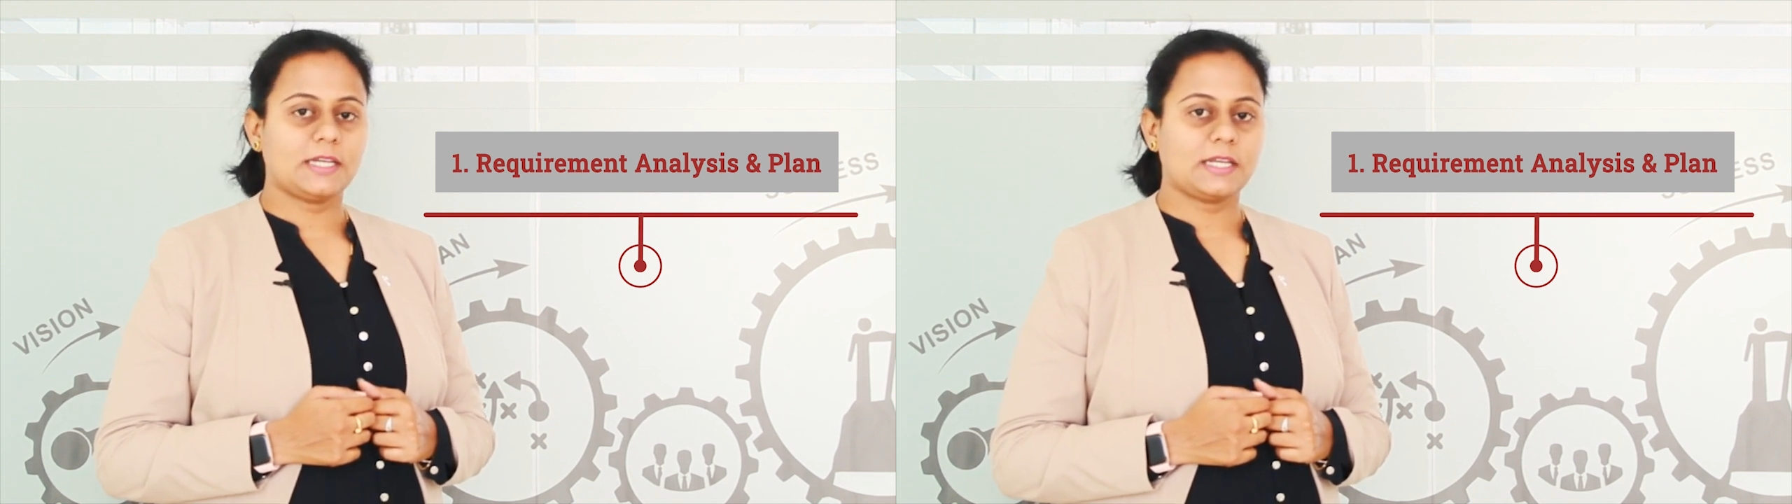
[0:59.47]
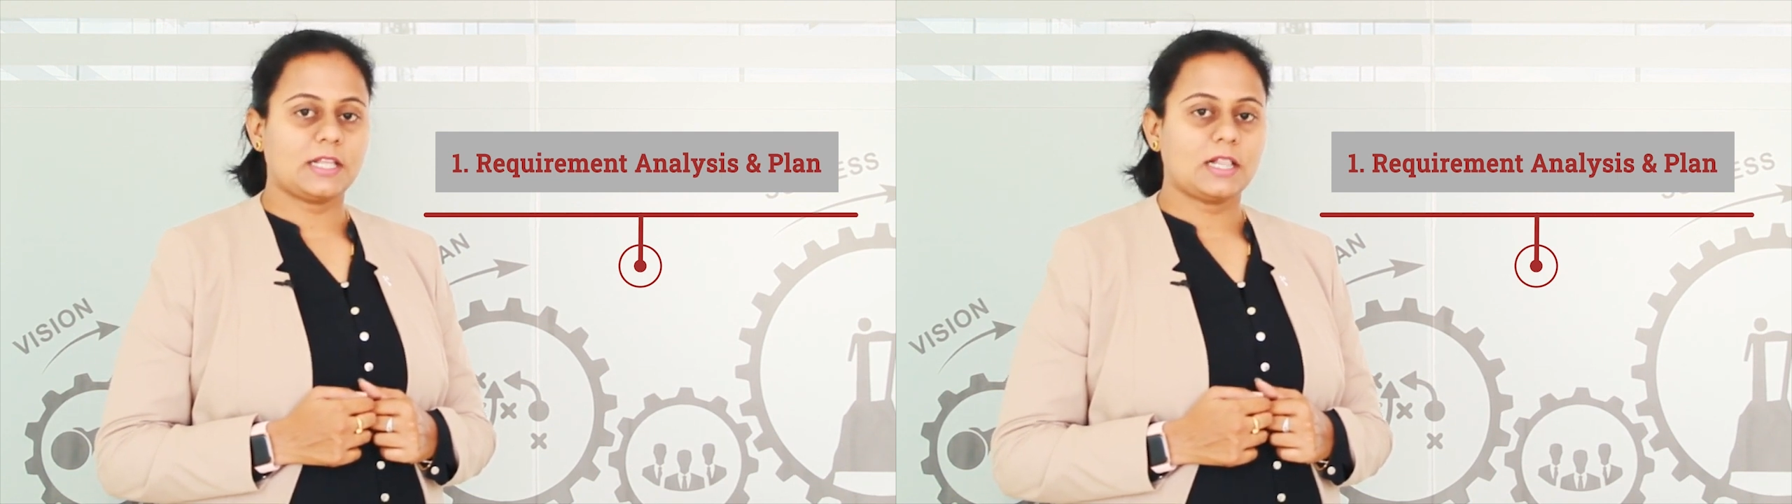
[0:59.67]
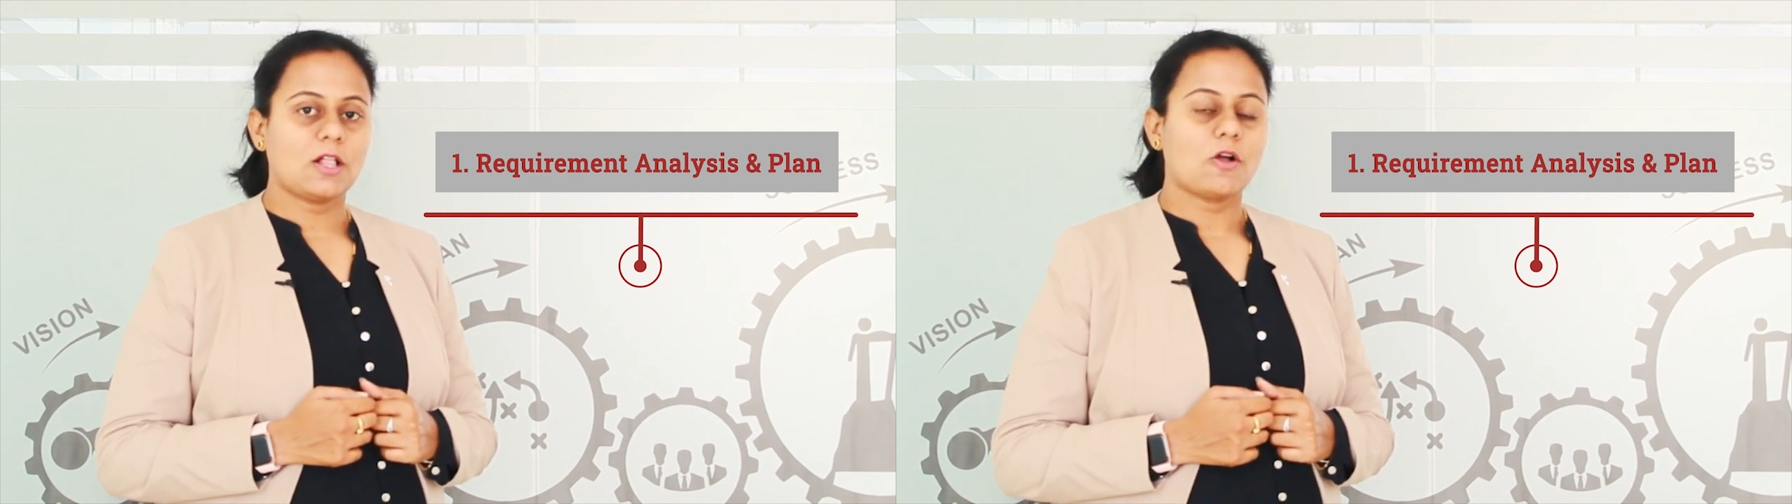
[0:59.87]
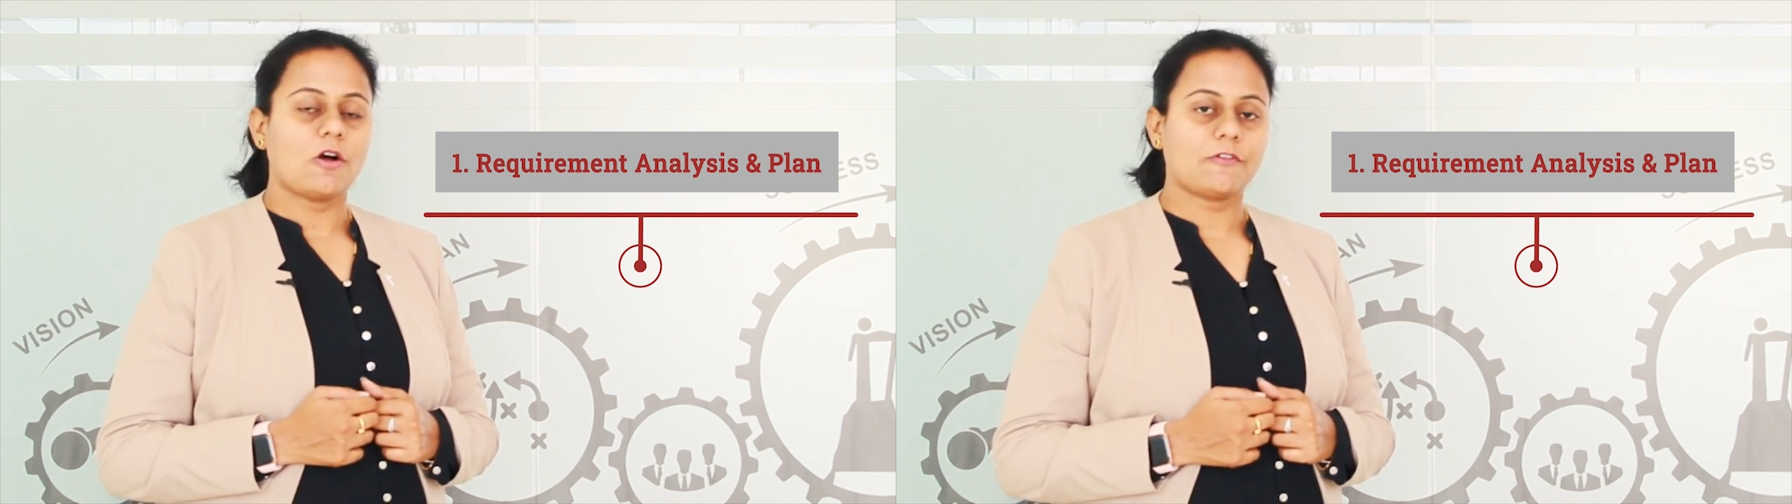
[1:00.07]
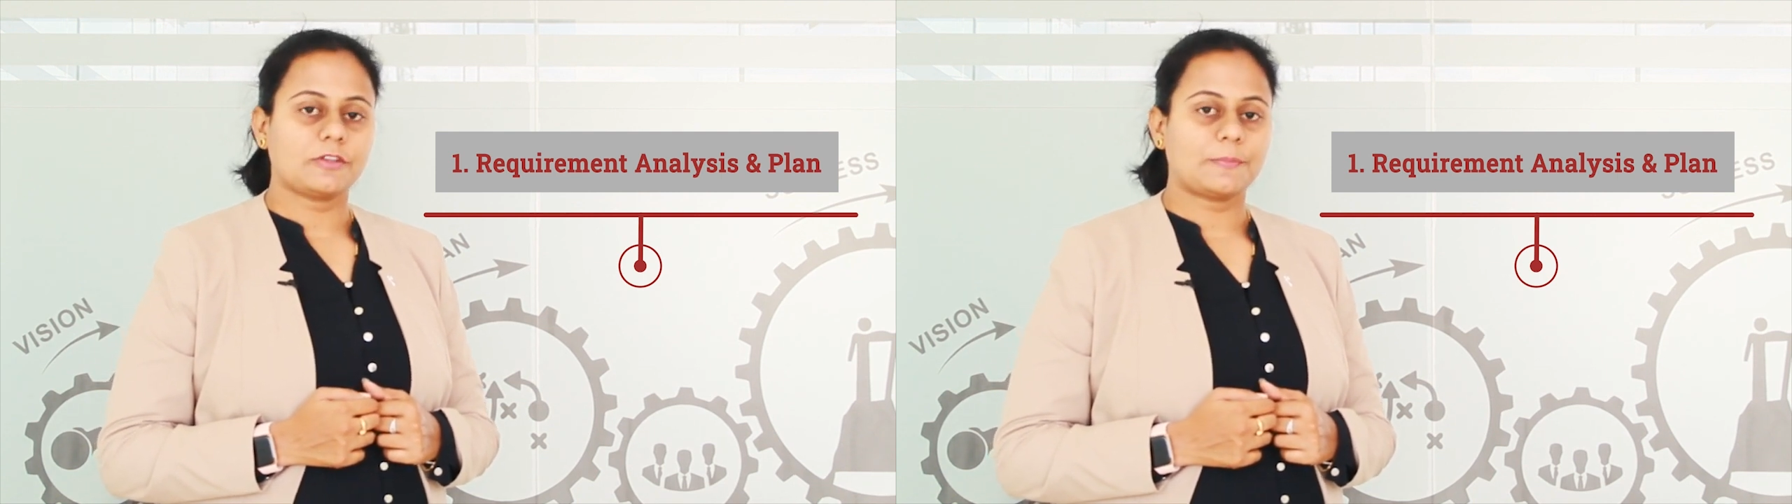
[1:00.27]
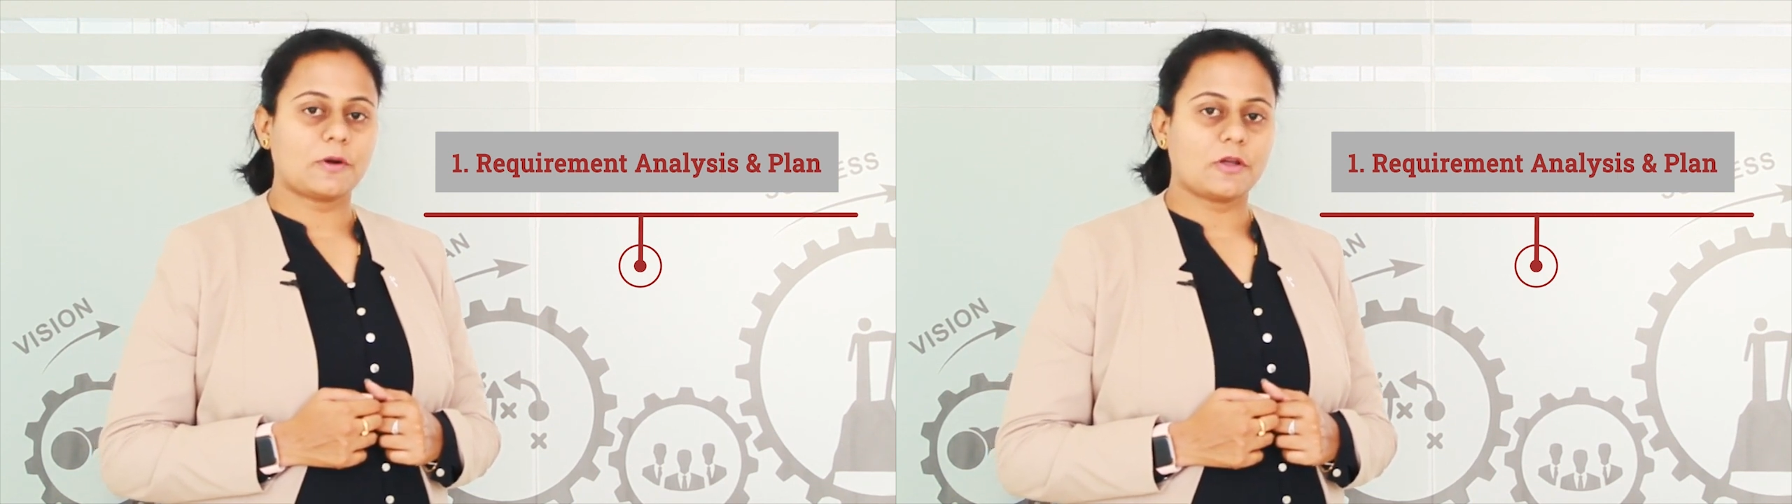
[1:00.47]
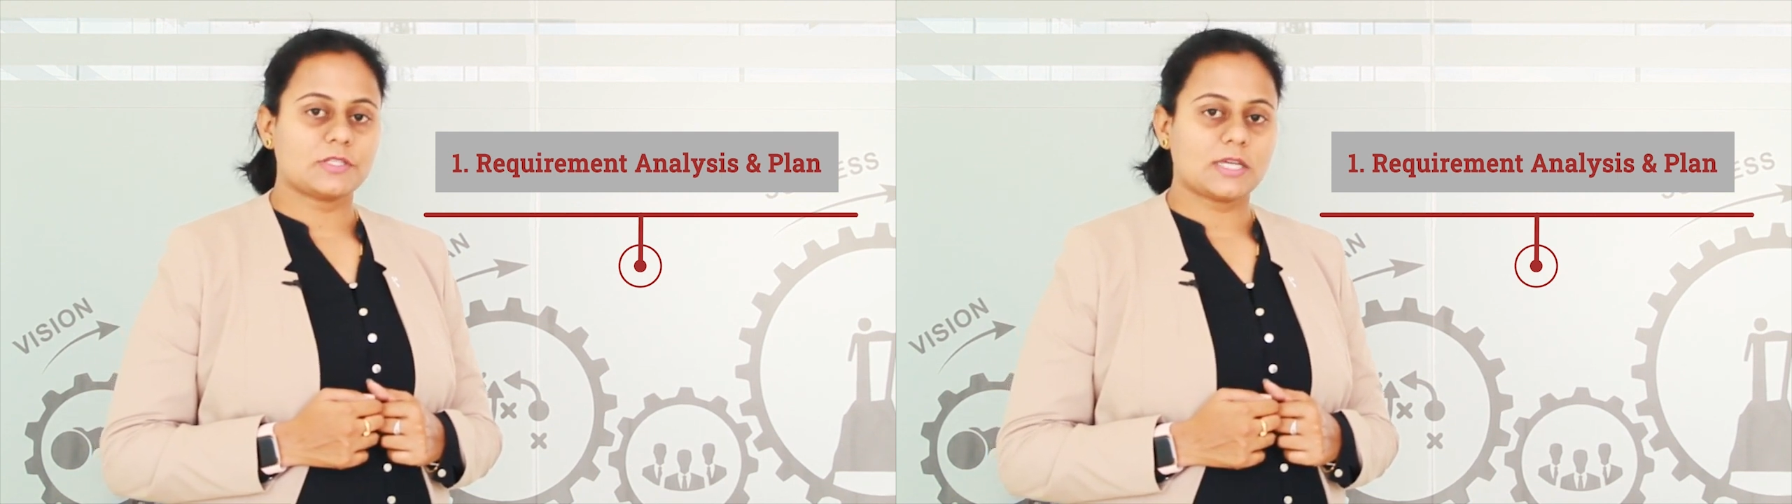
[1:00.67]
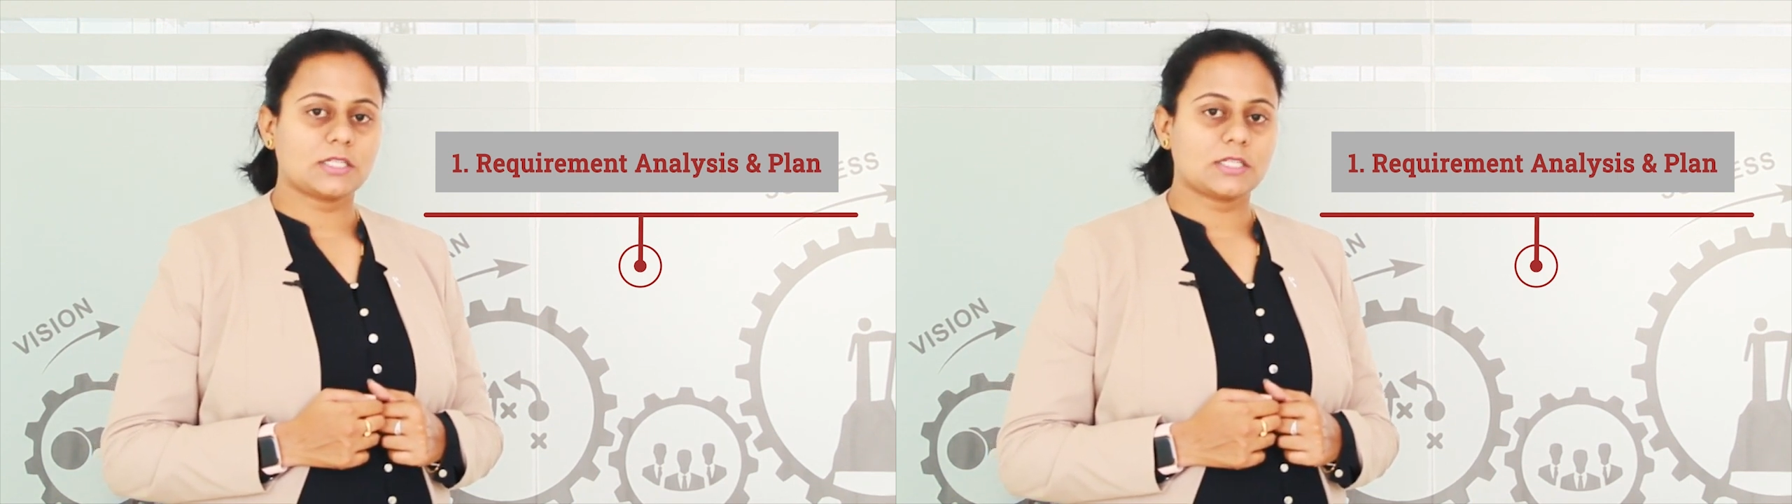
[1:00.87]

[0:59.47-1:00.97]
materials about the